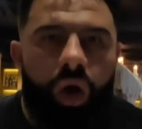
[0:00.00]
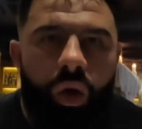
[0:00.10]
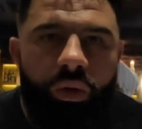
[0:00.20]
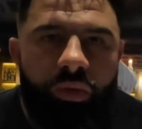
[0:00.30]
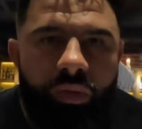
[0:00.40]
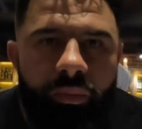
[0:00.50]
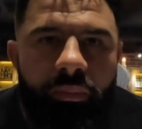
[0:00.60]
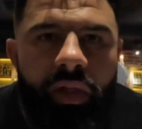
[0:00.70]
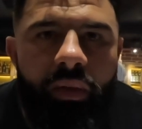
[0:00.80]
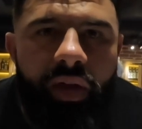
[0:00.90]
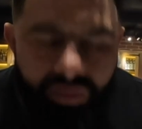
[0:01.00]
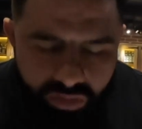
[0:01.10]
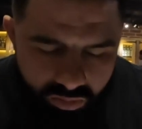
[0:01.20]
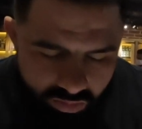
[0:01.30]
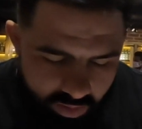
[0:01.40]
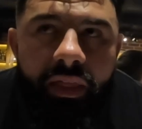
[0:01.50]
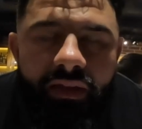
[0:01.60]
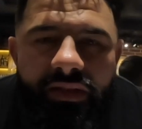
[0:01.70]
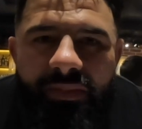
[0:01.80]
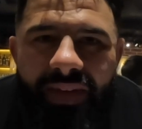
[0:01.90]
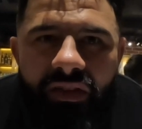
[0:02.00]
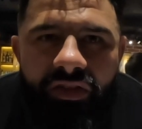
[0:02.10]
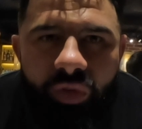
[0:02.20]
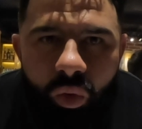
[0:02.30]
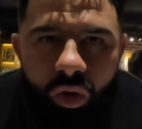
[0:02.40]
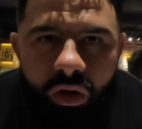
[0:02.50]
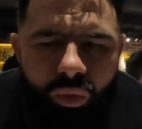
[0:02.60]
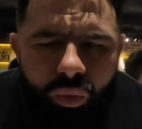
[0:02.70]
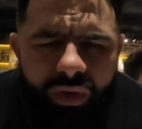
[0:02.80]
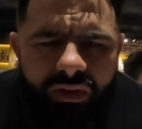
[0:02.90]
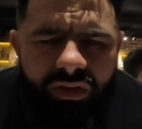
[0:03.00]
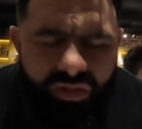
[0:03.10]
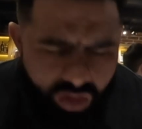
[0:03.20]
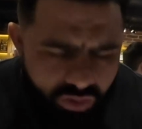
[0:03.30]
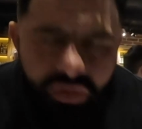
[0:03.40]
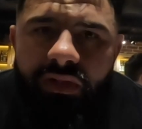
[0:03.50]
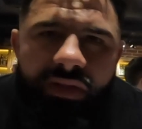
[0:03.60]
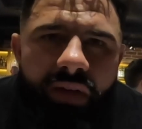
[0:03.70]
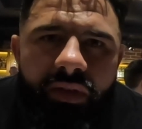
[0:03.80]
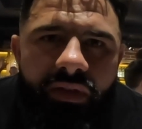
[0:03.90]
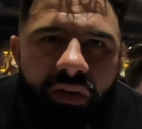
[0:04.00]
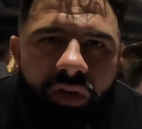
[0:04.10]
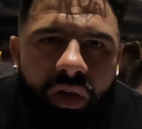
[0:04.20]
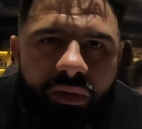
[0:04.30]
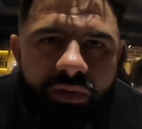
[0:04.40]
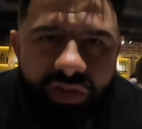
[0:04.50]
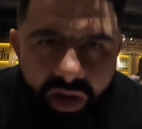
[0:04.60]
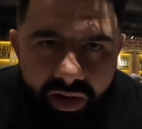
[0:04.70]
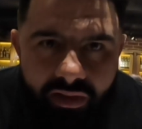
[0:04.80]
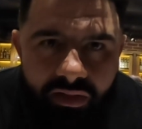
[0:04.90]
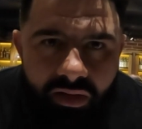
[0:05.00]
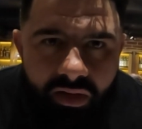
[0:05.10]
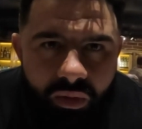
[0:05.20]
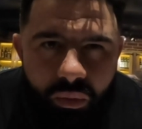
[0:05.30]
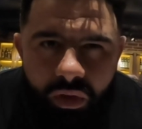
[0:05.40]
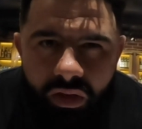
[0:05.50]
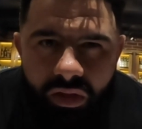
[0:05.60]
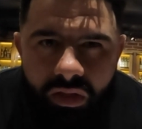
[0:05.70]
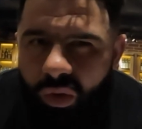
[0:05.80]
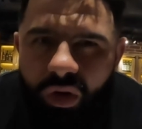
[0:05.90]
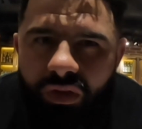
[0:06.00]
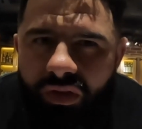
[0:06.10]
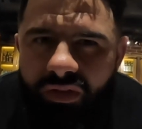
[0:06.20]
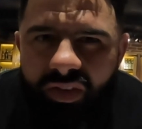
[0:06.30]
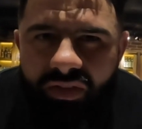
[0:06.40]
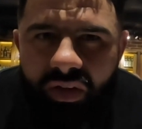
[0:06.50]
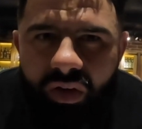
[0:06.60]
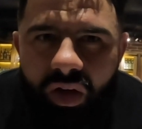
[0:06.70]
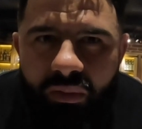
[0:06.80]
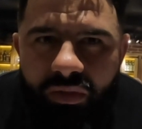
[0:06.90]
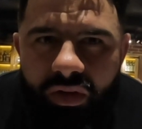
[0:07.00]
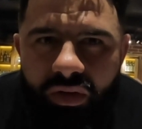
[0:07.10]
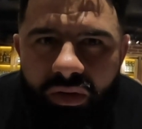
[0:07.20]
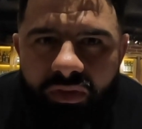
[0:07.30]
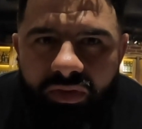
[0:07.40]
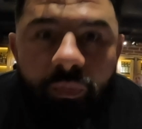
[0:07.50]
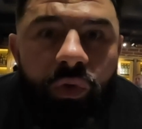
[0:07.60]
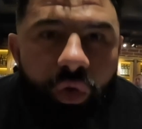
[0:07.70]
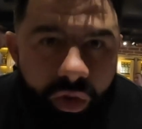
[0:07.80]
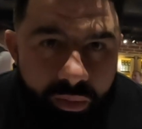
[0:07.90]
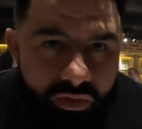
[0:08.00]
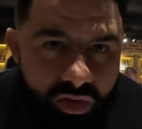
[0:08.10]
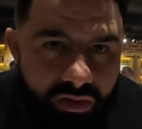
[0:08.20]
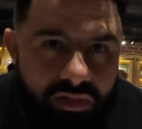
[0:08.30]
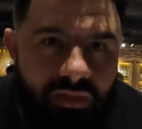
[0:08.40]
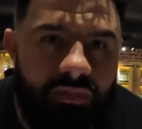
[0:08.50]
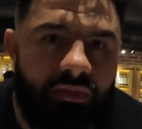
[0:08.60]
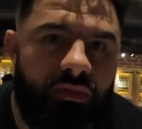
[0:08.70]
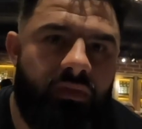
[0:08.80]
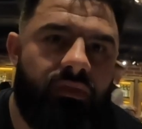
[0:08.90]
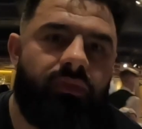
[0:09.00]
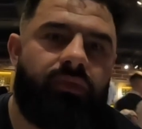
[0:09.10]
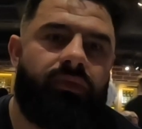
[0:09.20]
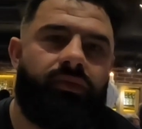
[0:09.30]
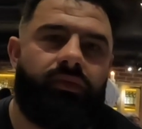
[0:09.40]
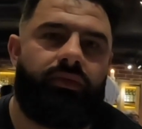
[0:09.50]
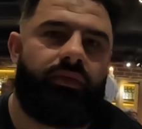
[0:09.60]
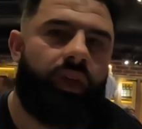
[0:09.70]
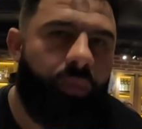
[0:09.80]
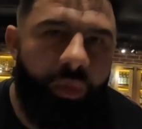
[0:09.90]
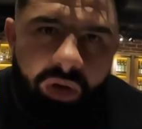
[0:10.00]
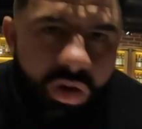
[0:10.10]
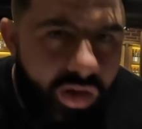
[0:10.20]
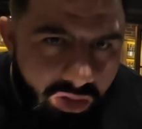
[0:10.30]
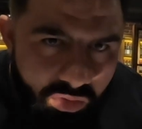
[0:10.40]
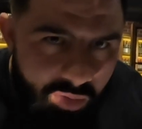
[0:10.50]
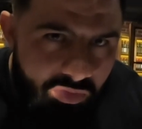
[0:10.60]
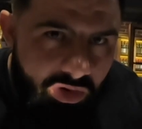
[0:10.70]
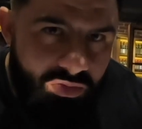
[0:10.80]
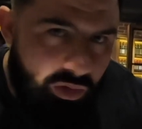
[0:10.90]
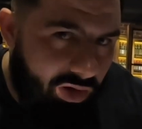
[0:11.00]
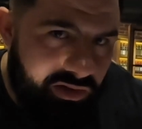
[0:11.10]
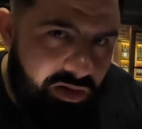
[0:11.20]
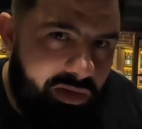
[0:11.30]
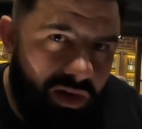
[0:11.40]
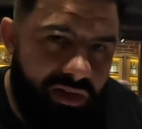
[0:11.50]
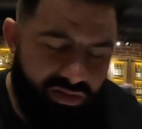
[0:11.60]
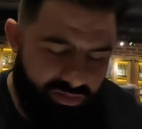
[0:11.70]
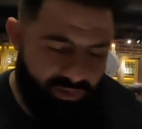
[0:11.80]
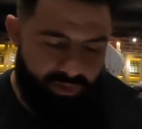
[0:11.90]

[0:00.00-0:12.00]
Oh, by the way, so this is meal 4, which is 175 grams of chicken with 150 grams of cream of rice. But we're not getting cream of rice, we're going to get something else.